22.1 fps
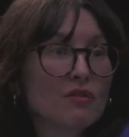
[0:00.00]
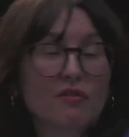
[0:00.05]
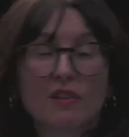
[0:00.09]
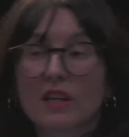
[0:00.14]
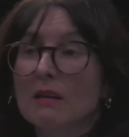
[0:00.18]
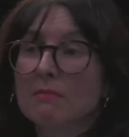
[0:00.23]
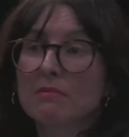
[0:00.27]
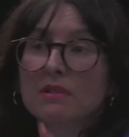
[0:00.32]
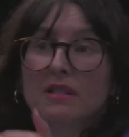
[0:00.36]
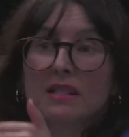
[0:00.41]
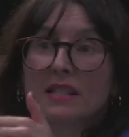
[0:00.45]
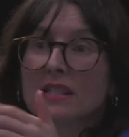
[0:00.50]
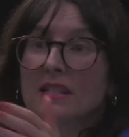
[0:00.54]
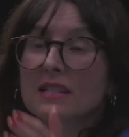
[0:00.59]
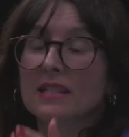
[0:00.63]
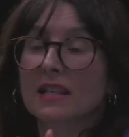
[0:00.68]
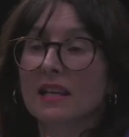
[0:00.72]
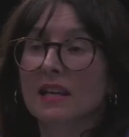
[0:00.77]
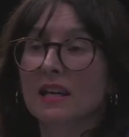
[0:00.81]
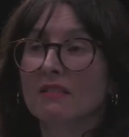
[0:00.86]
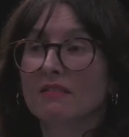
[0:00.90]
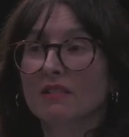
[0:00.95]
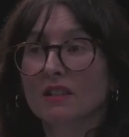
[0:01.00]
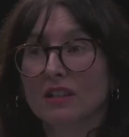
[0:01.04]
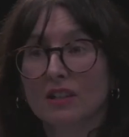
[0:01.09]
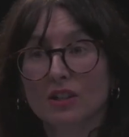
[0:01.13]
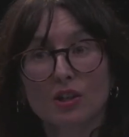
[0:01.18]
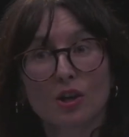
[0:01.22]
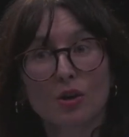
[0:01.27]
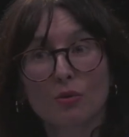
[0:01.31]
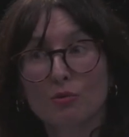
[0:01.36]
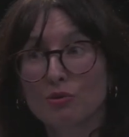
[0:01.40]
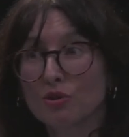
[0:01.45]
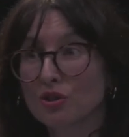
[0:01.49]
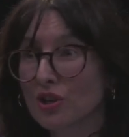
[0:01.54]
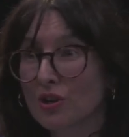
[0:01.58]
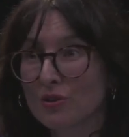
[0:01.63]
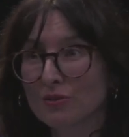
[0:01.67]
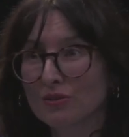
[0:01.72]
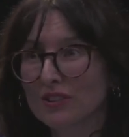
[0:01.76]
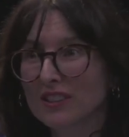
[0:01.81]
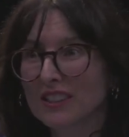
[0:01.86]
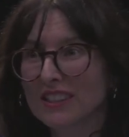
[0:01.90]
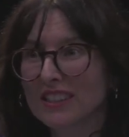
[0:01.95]
of labor since ever. No, you
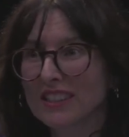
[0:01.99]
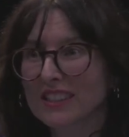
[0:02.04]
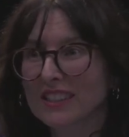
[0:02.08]
don't.